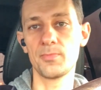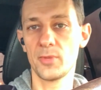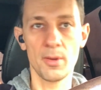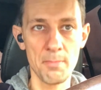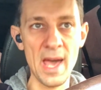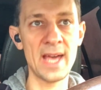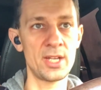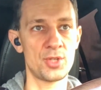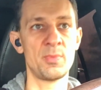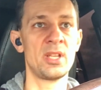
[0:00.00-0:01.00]
Their
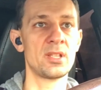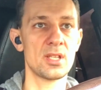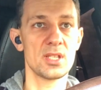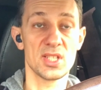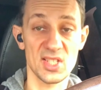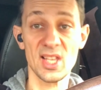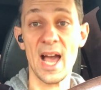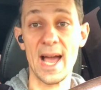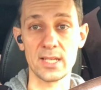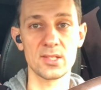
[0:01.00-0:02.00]
management
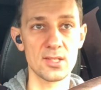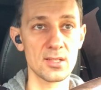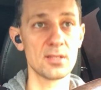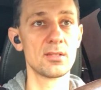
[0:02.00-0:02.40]
sucks.